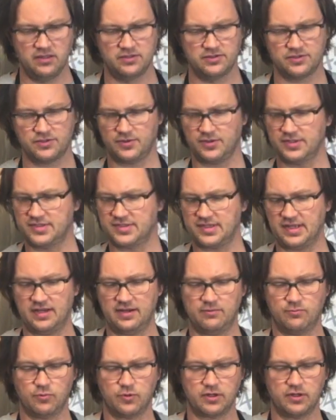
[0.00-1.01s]
So I
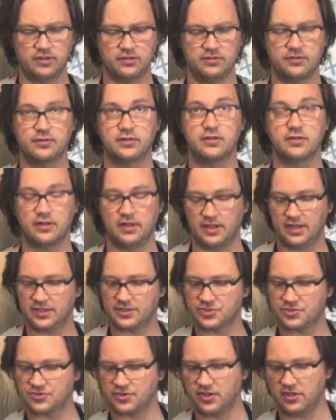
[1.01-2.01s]
decided we're gonna do a little
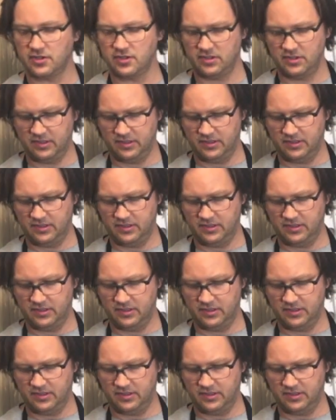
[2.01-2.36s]
extra